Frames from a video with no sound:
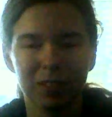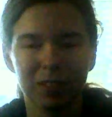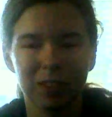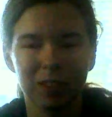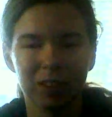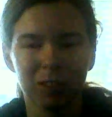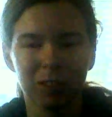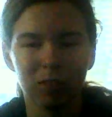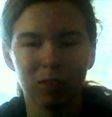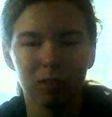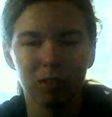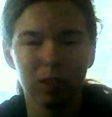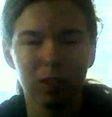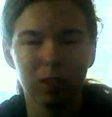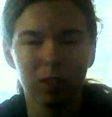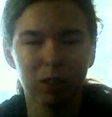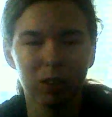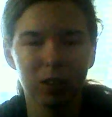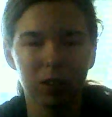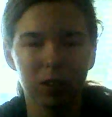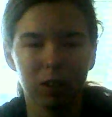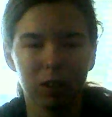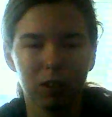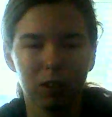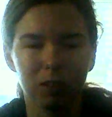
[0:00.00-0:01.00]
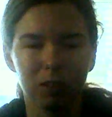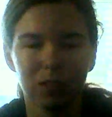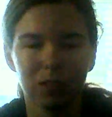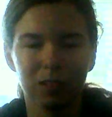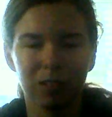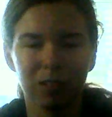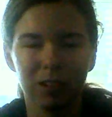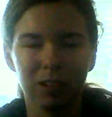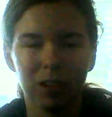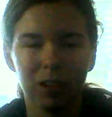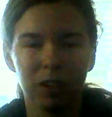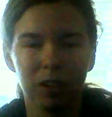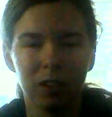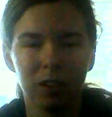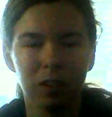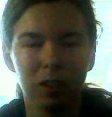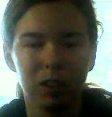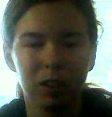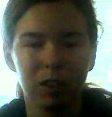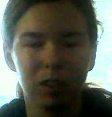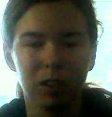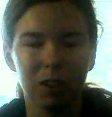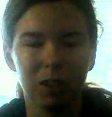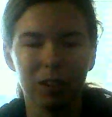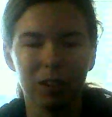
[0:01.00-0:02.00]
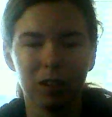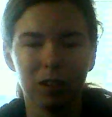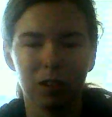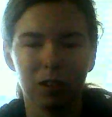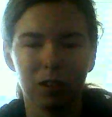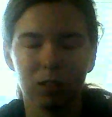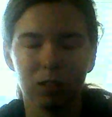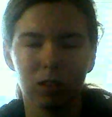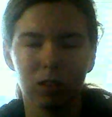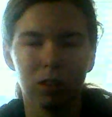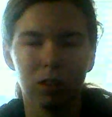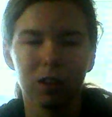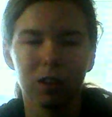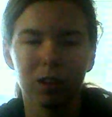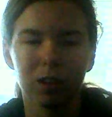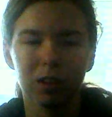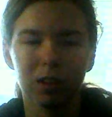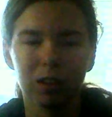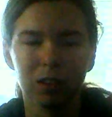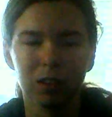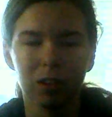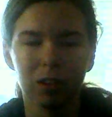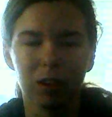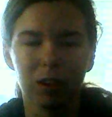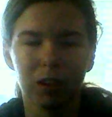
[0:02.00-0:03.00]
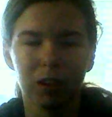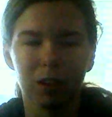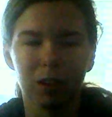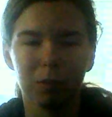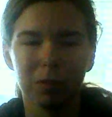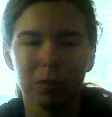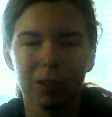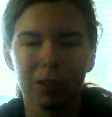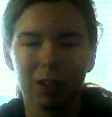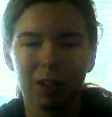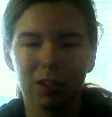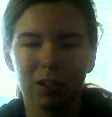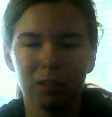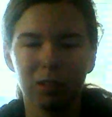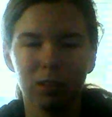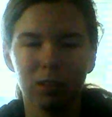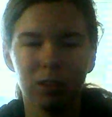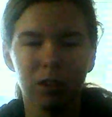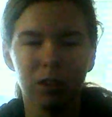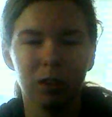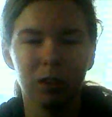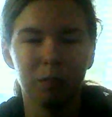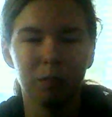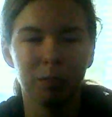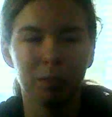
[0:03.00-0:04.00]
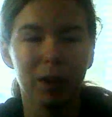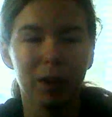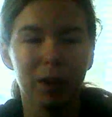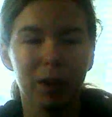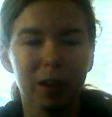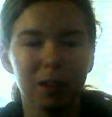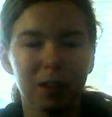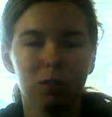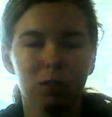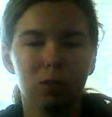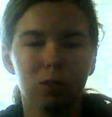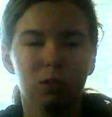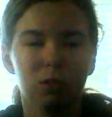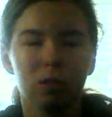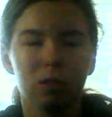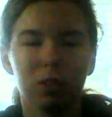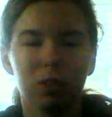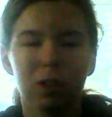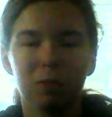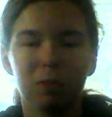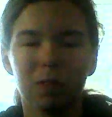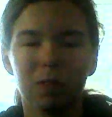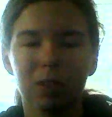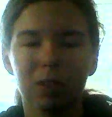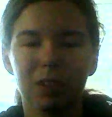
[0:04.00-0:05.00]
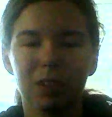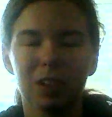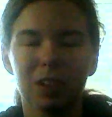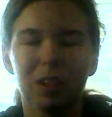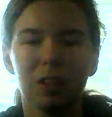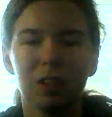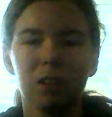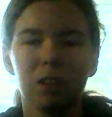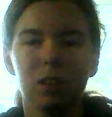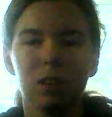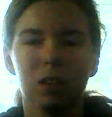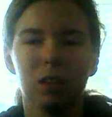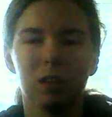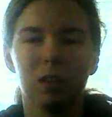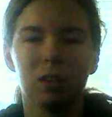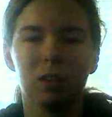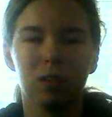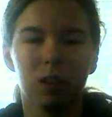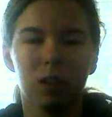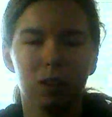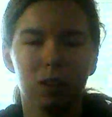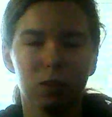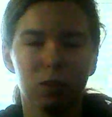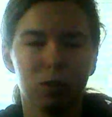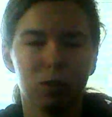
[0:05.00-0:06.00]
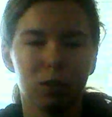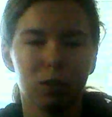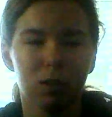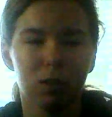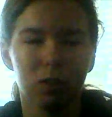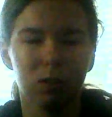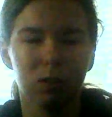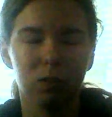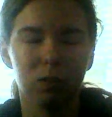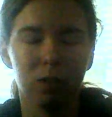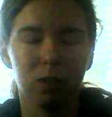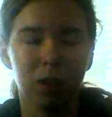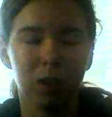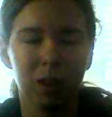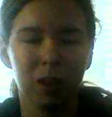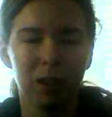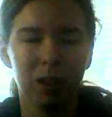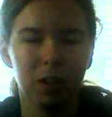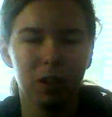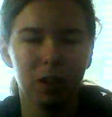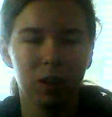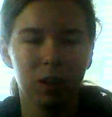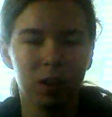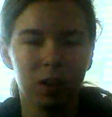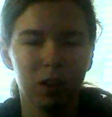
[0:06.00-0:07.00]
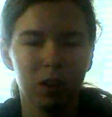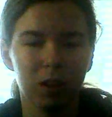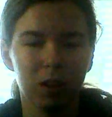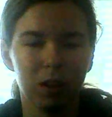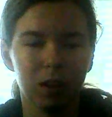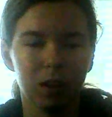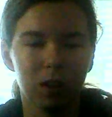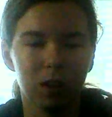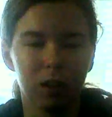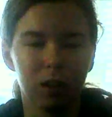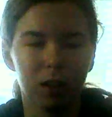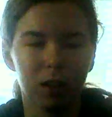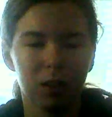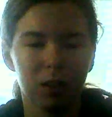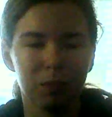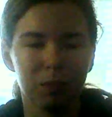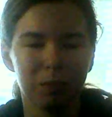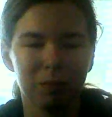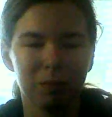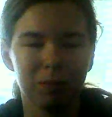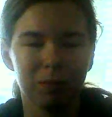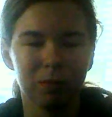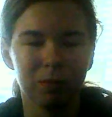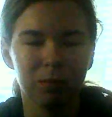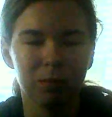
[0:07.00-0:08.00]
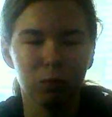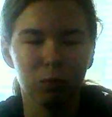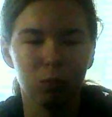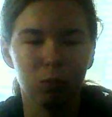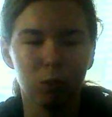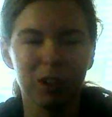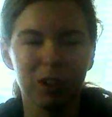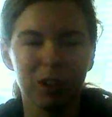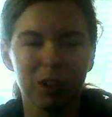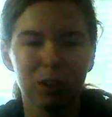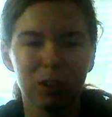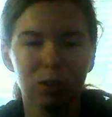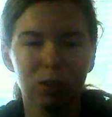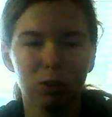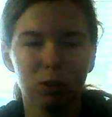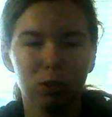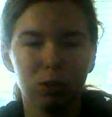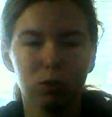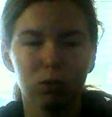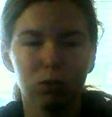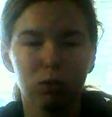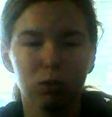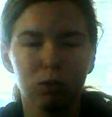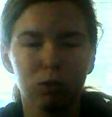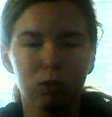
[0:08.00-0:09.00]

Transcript: so, you know, so I'm going to talk about my story with it and also um, what to, or at